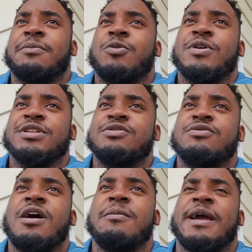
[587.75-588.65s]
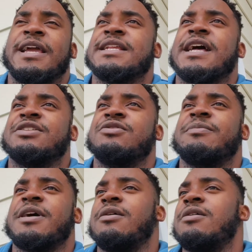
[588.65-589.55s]
Then I'm going to come back down to
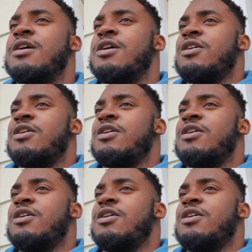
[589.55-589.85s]
about